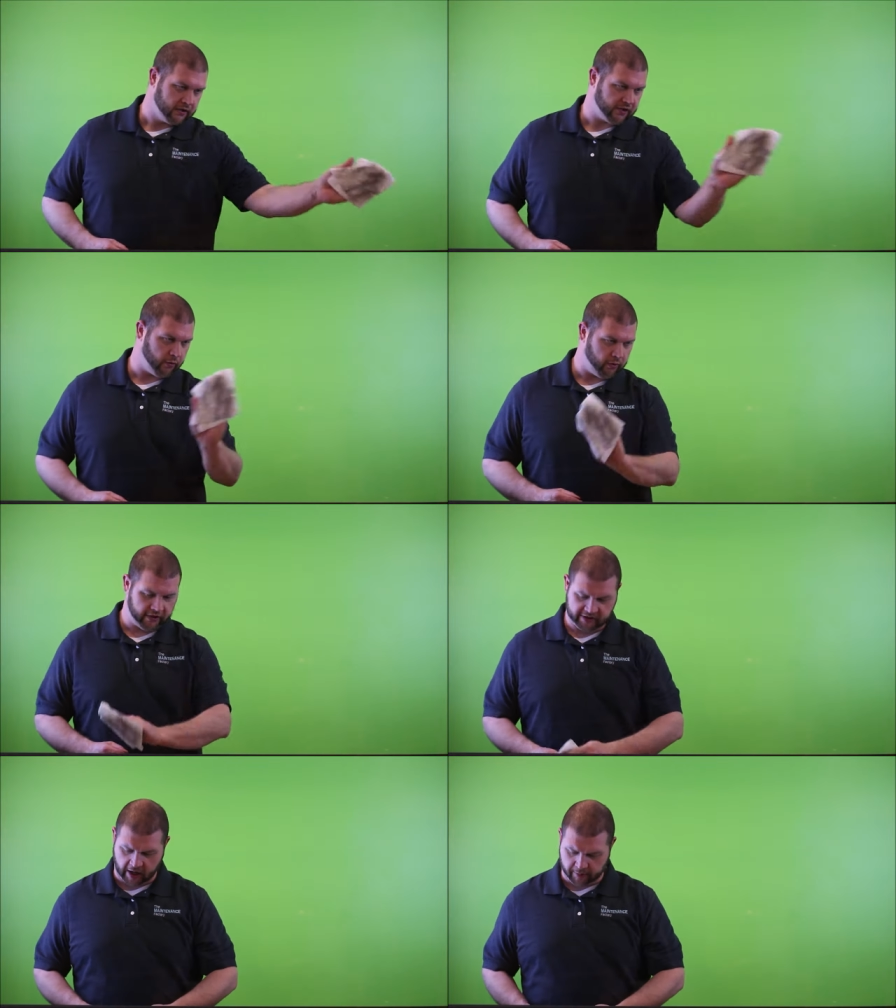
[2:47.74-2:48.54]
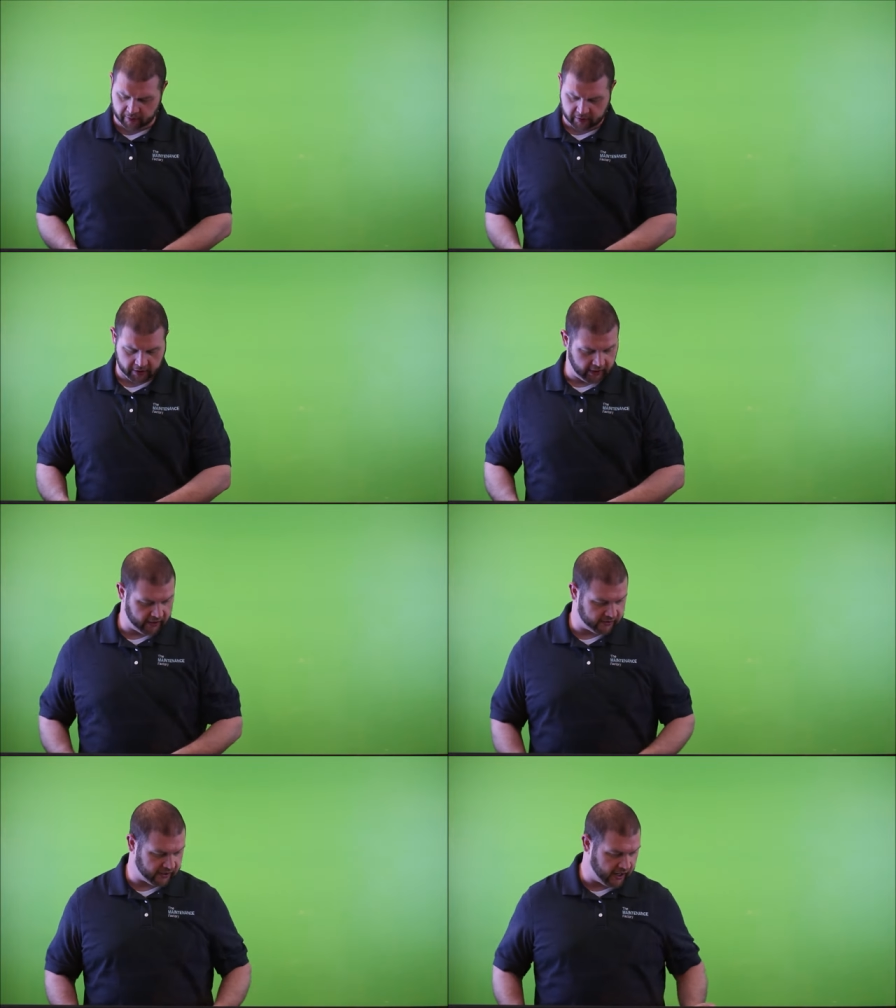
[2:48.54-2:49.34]
So one example
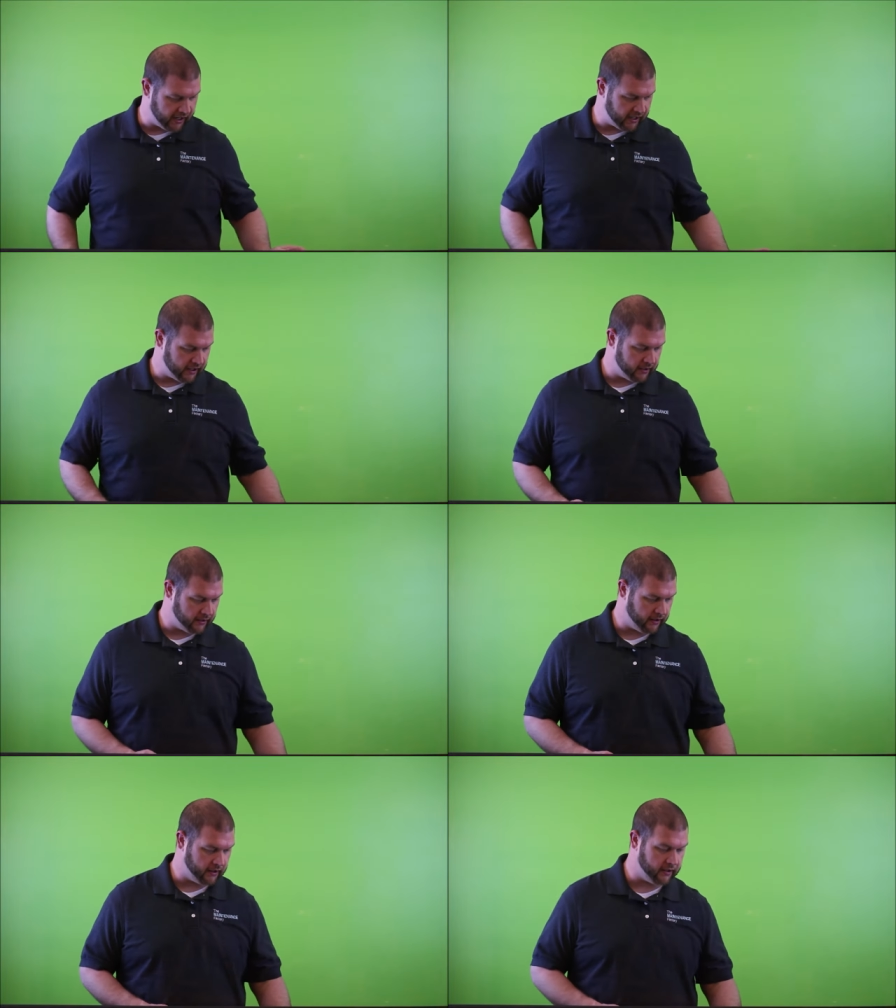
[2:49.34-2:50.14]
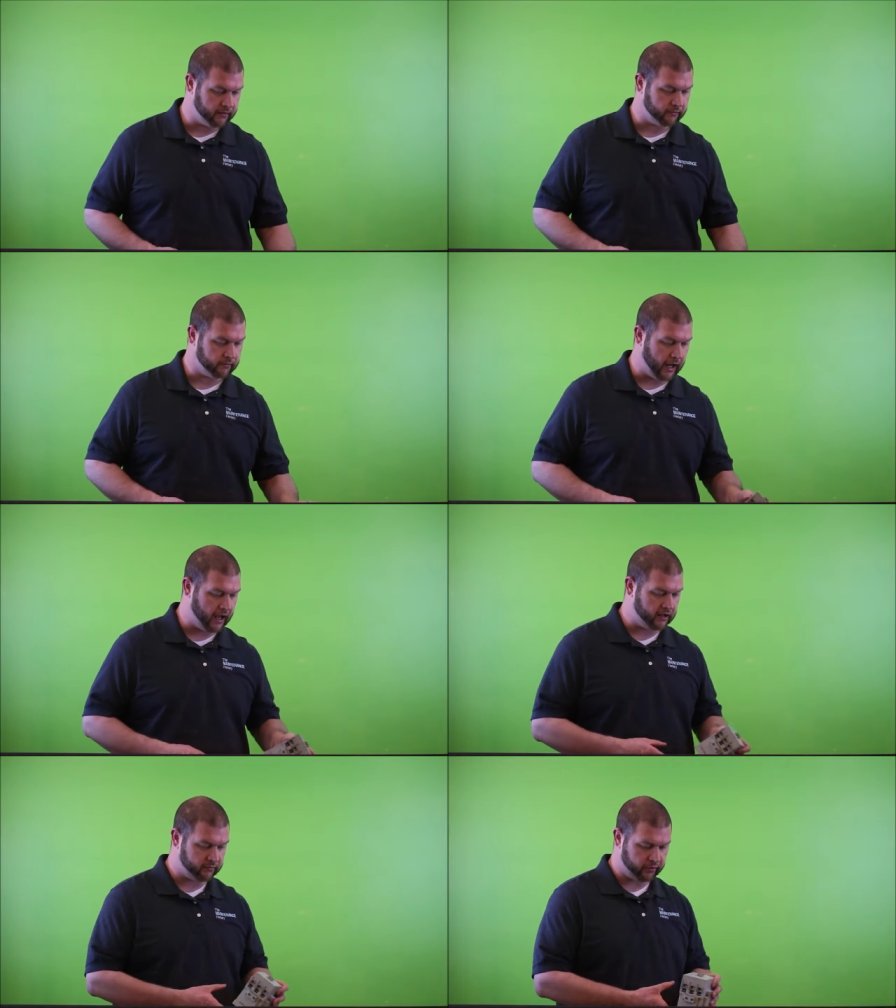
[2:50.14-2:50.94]
is a uh,
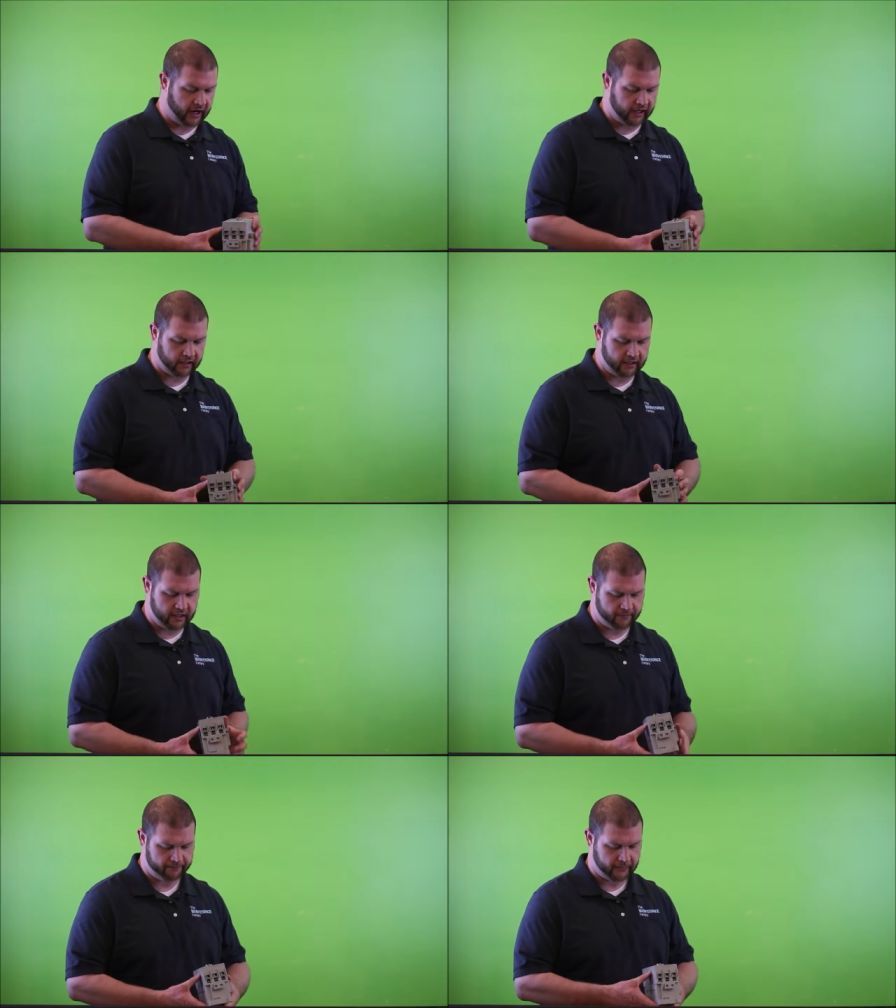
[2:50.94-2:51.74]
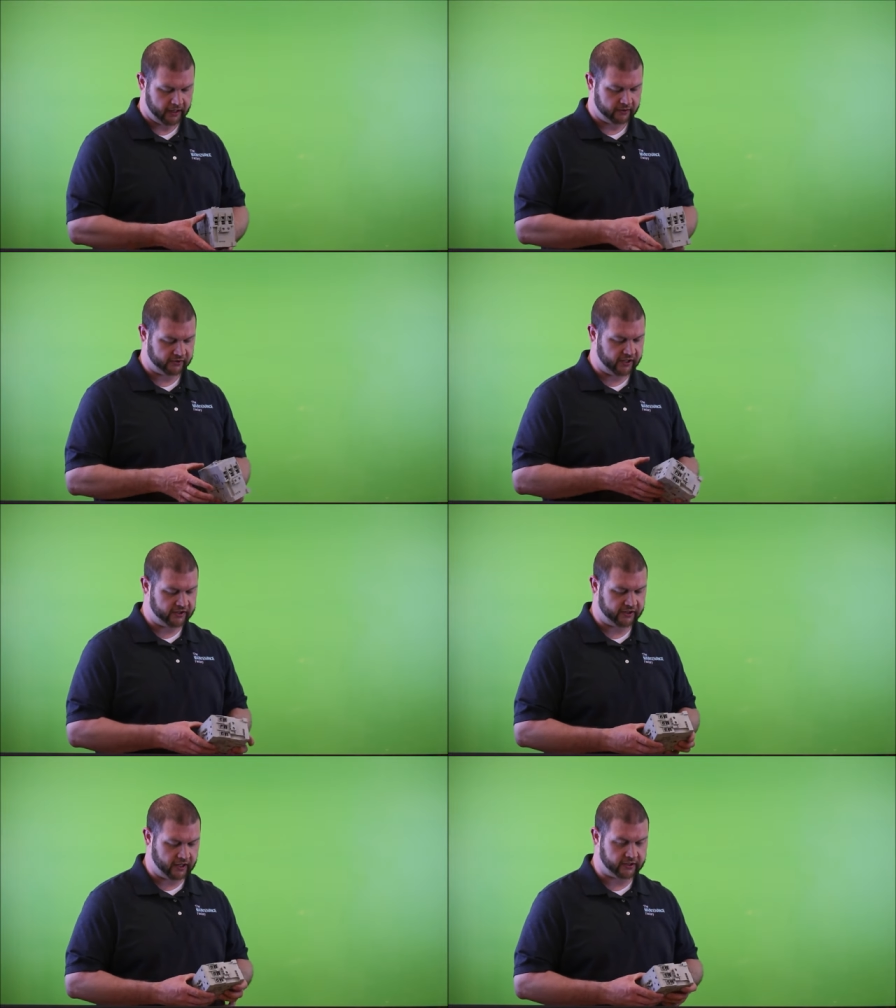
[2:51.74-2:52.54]
Allen Bradley
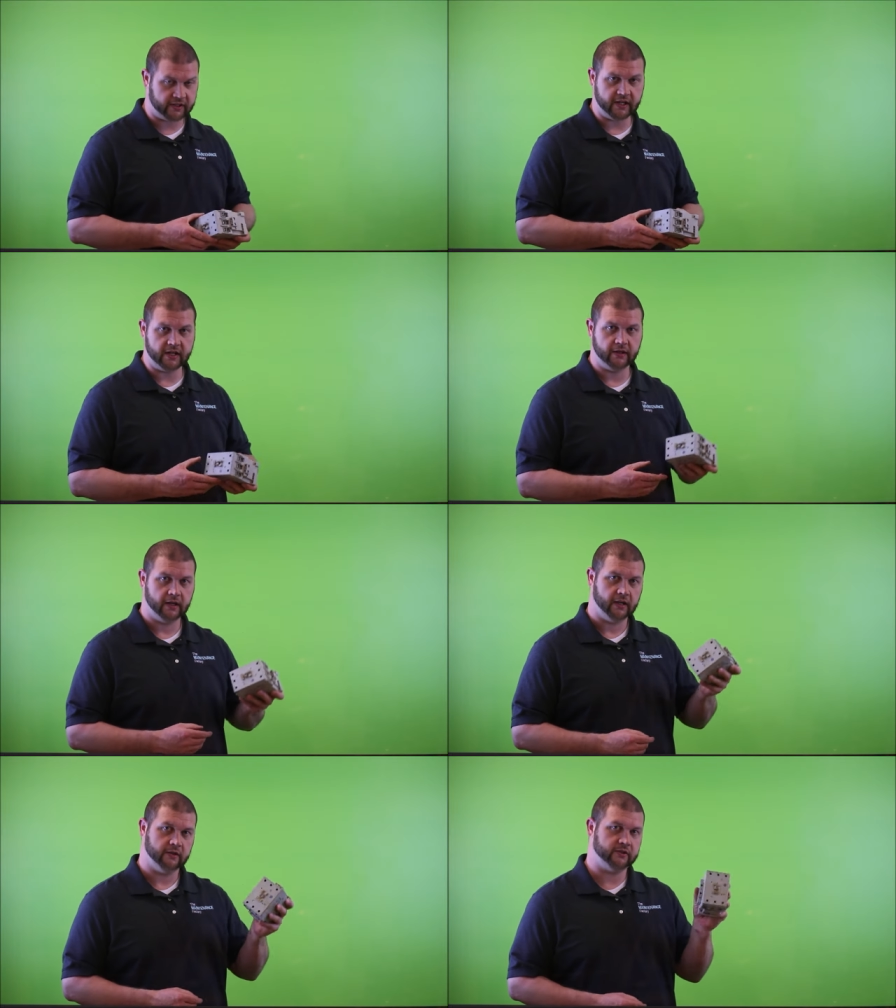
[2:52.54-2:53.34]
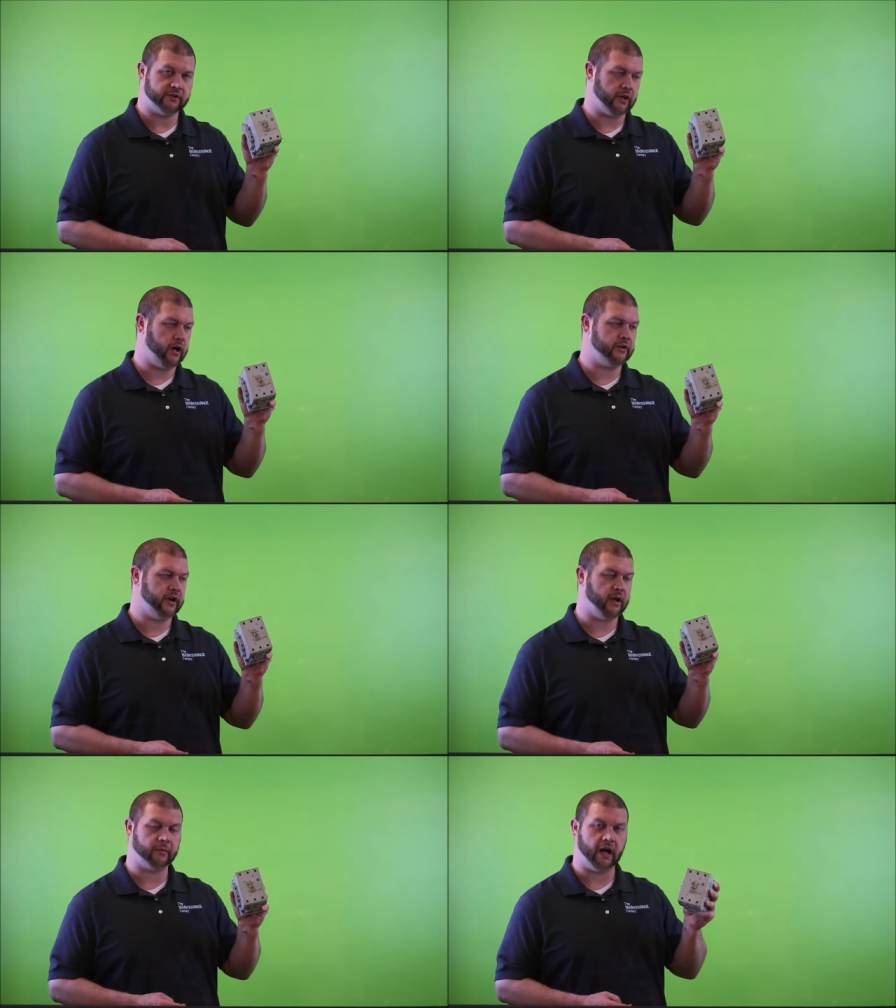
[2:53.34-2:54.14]
C60. This is a 100
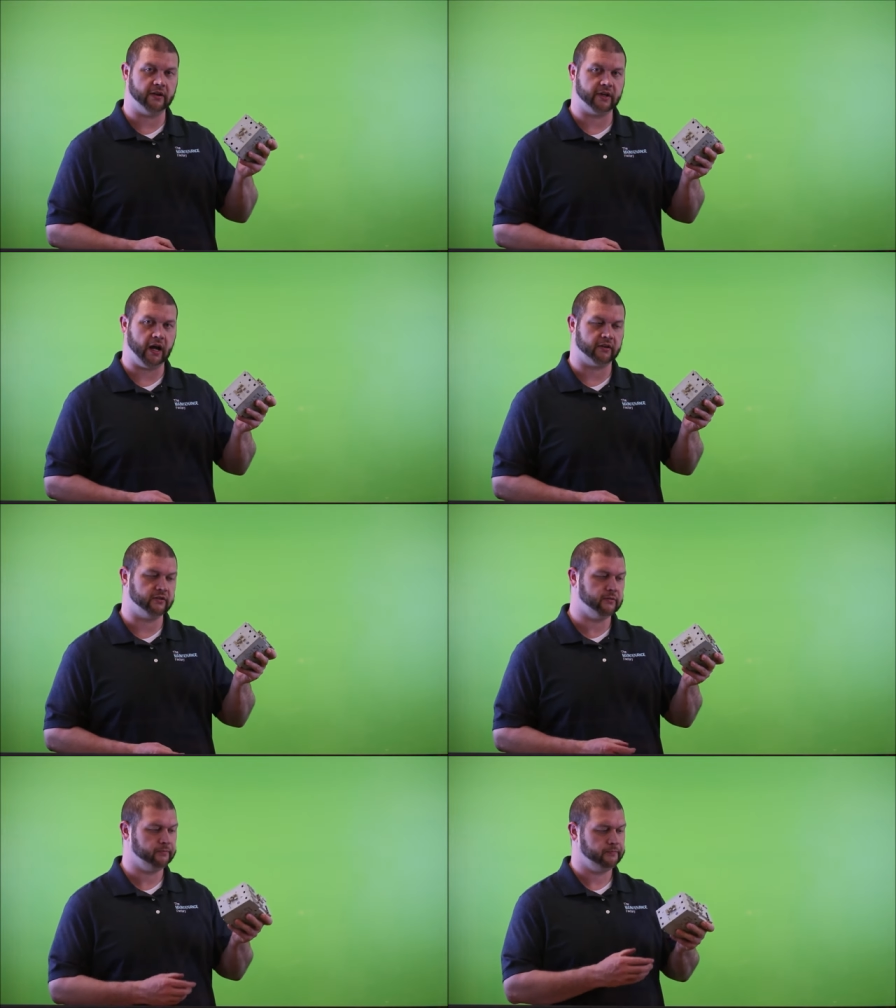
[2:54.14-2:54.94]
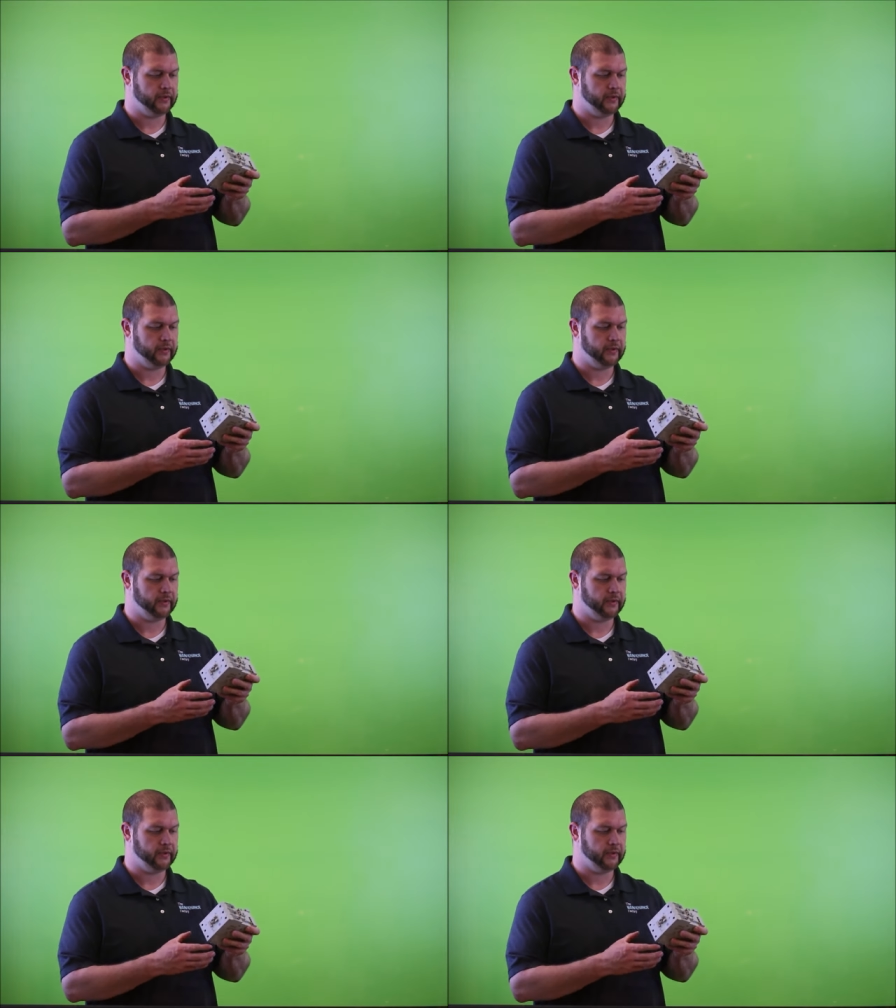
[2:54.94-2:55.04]
amp contactor.